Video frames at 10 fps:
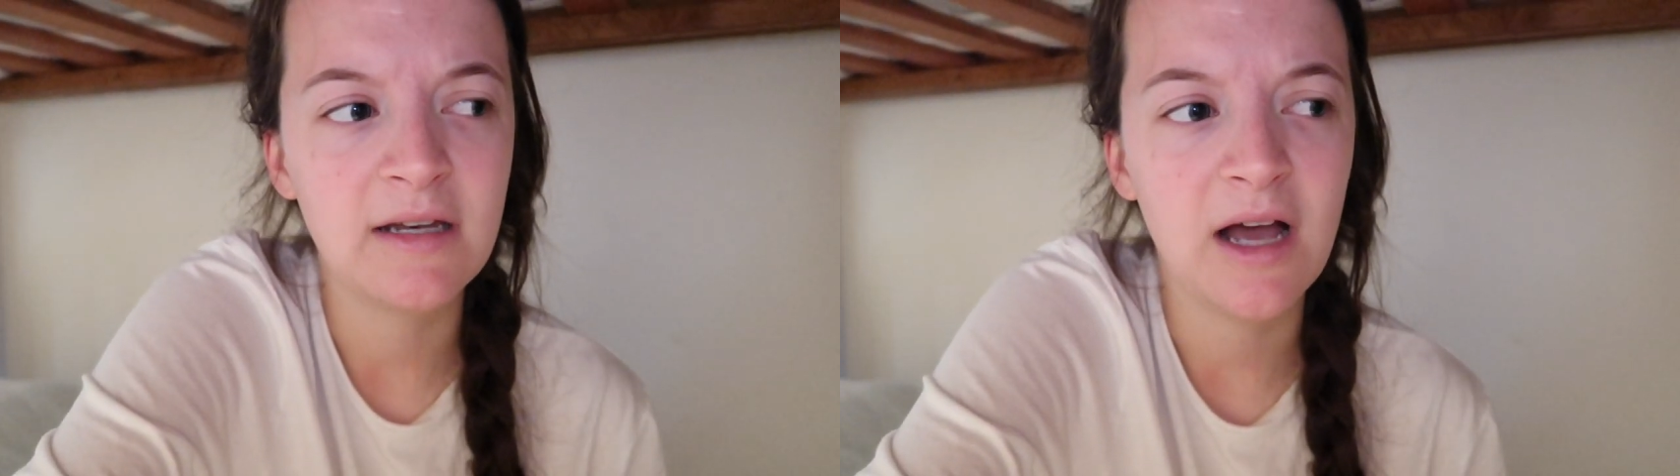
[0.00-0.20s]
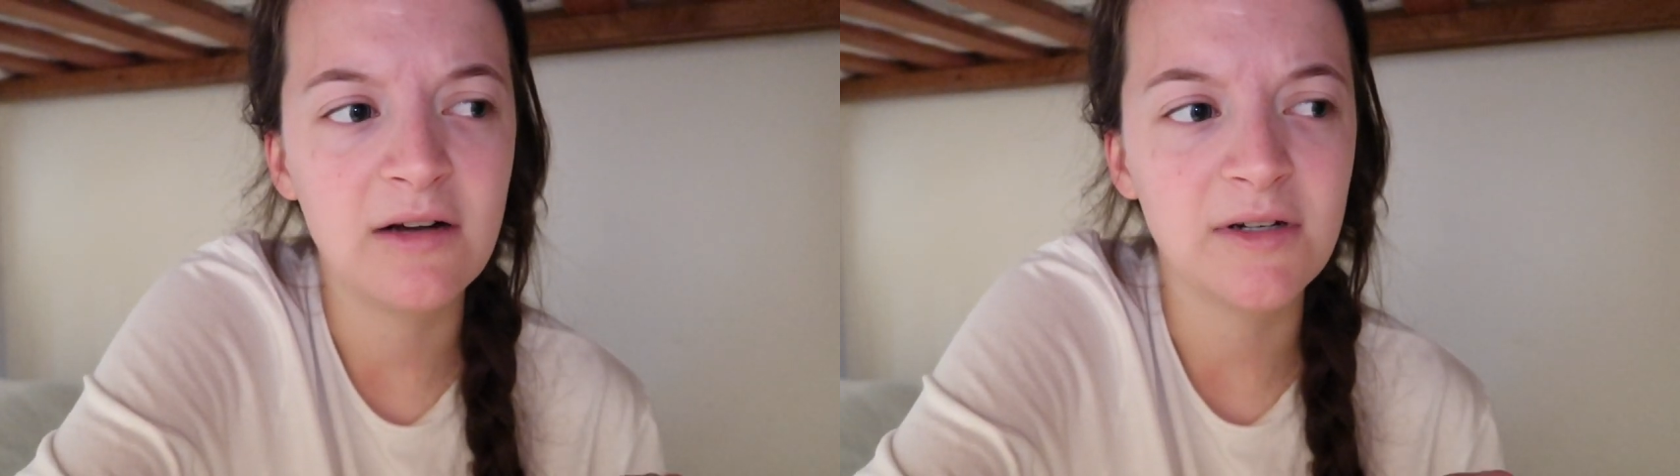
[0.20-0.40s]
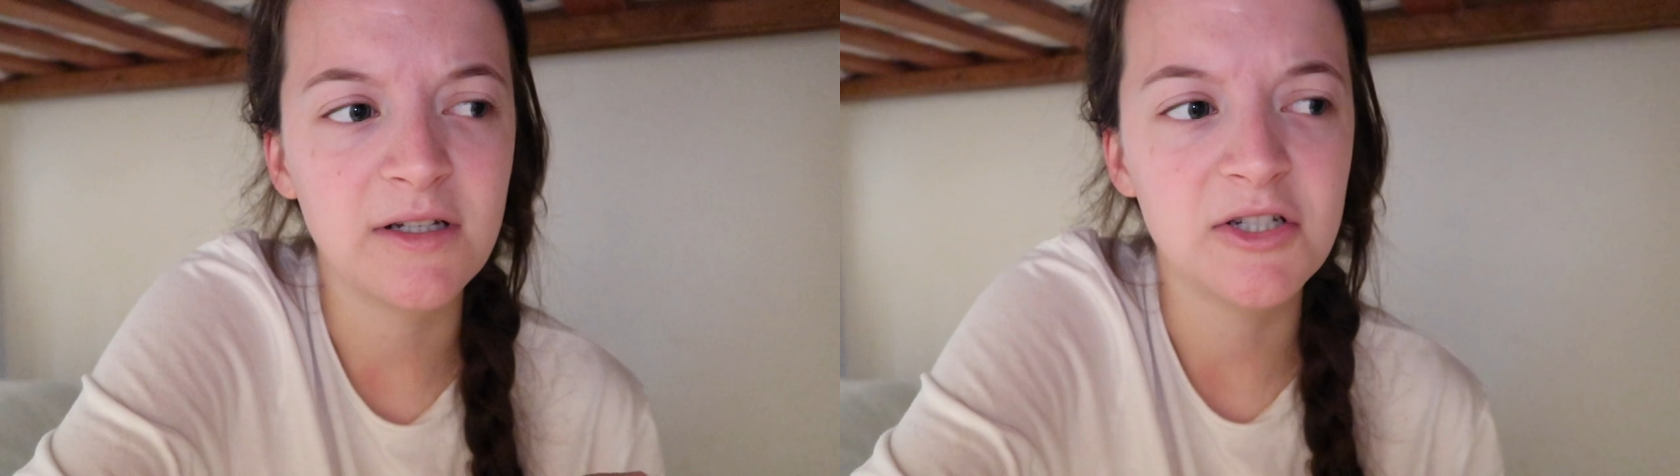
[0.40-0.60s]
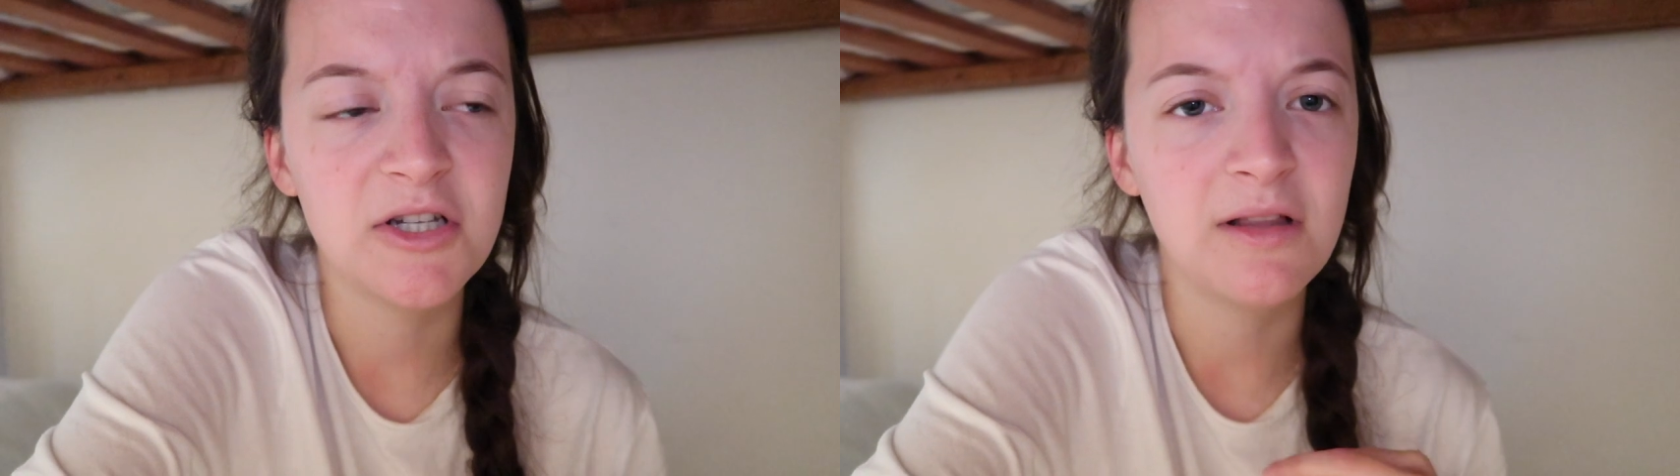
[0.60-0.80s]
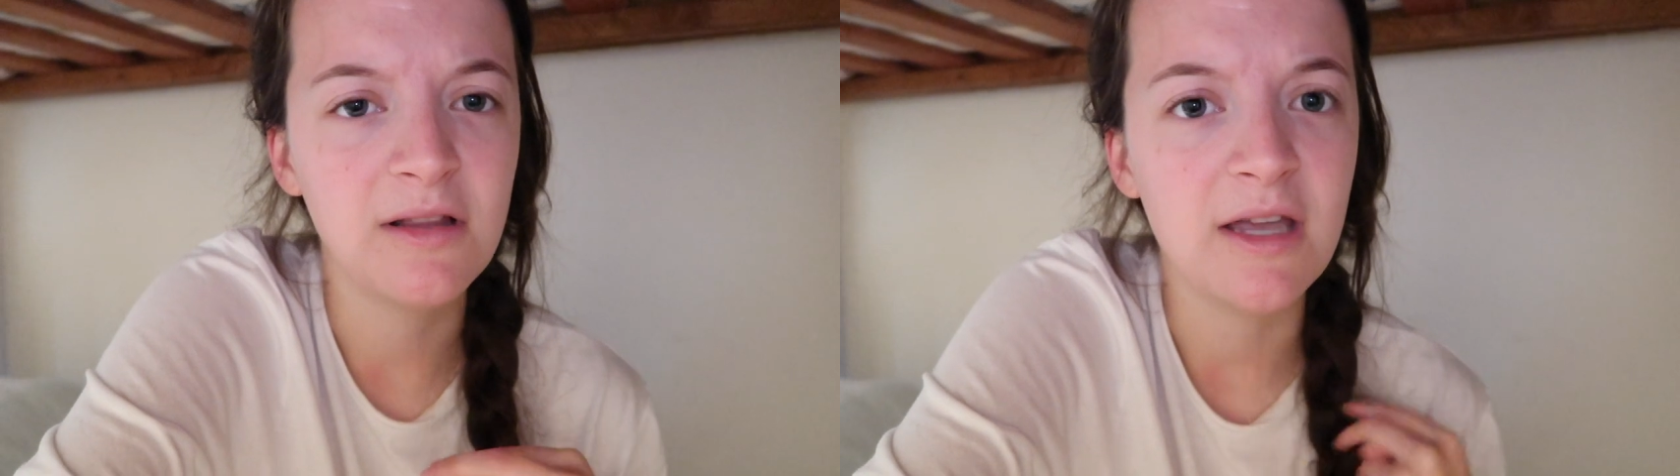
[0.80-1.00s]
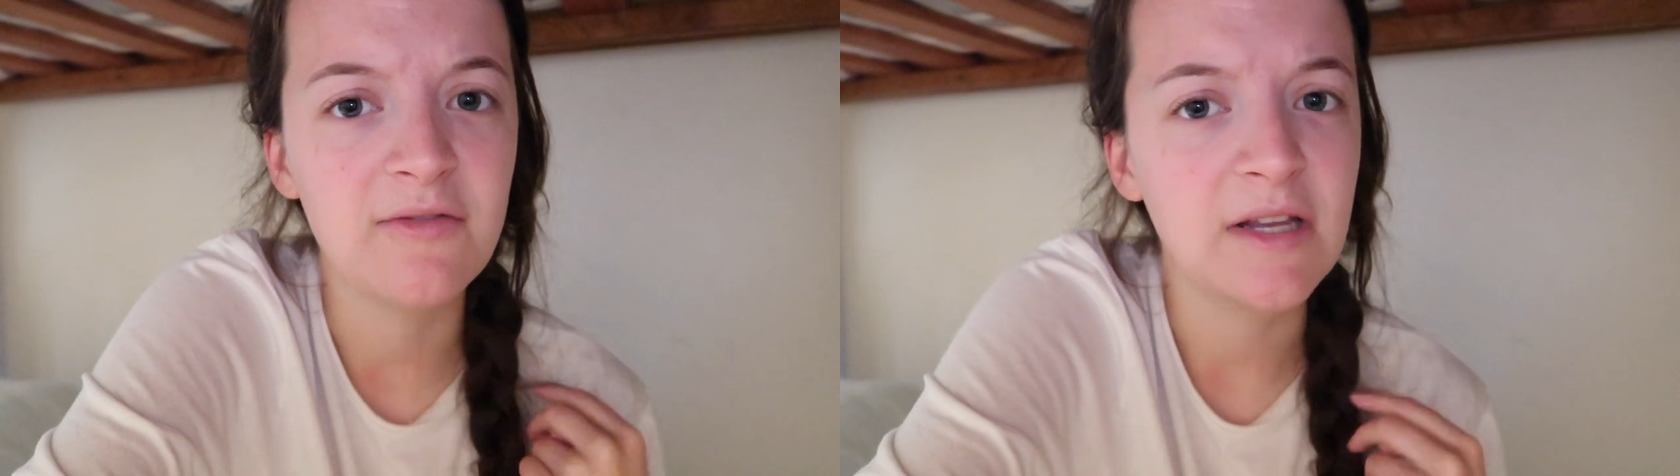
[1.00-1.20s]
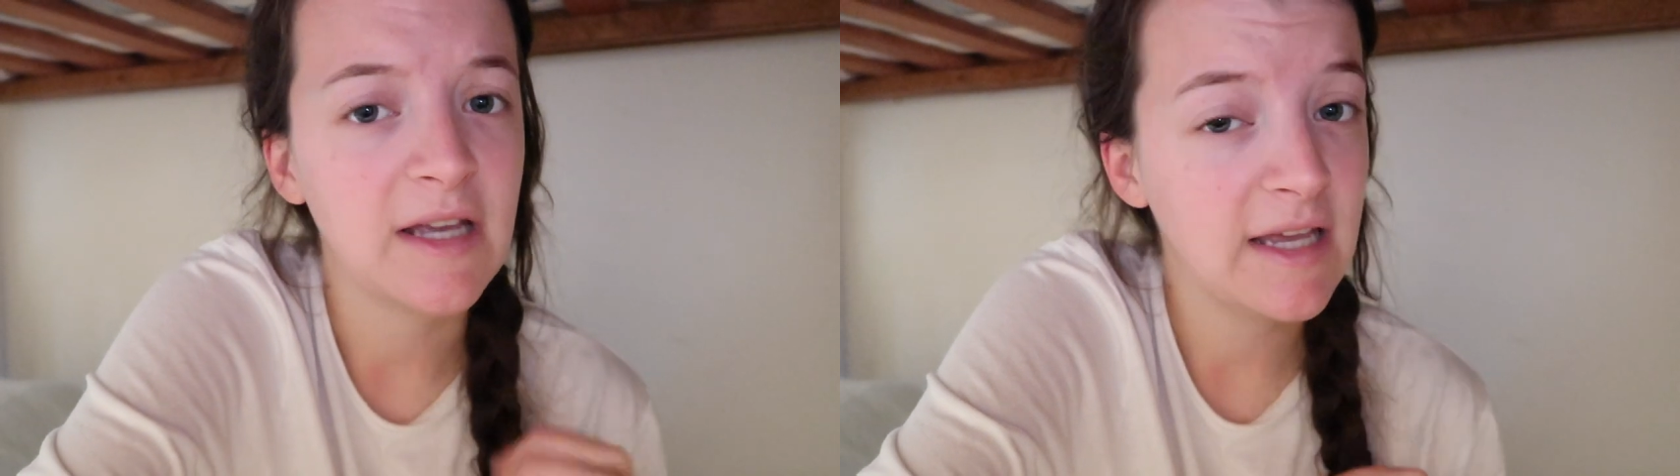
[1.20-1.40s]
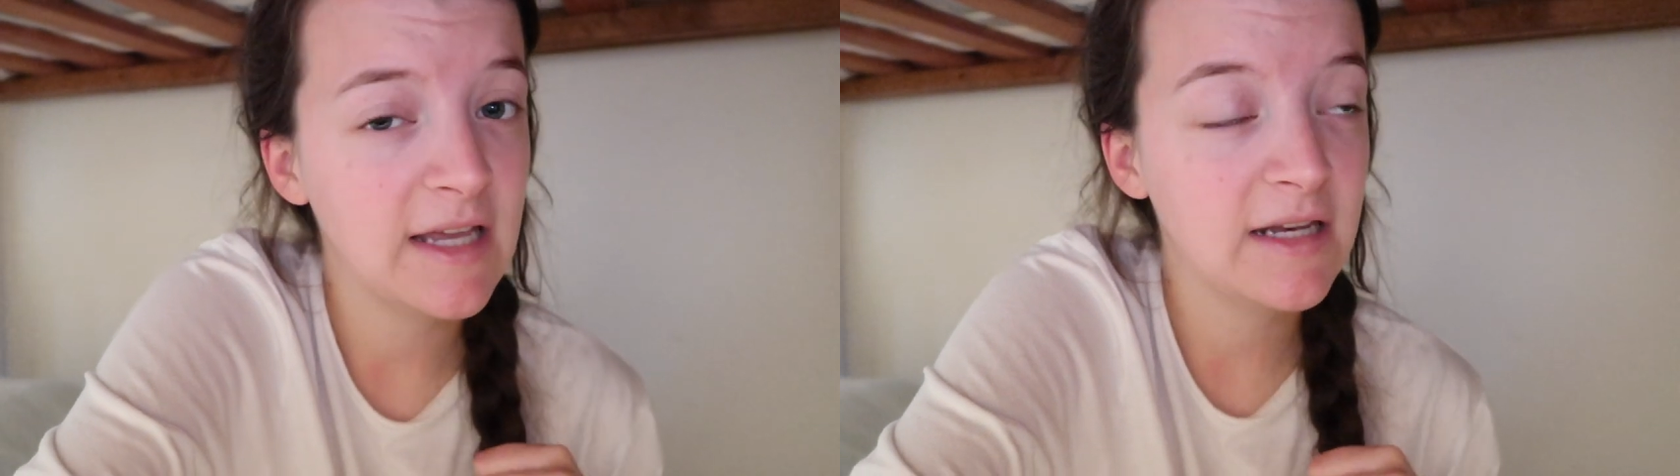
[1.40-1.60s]
and have like a chill
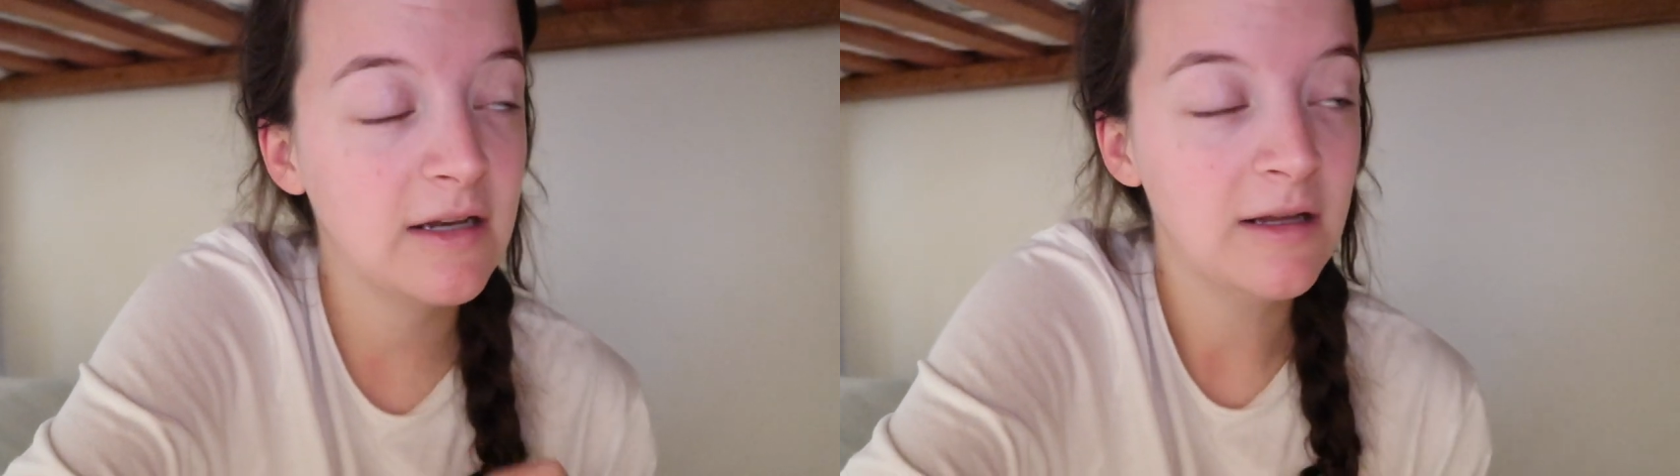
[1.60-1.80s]
evening in.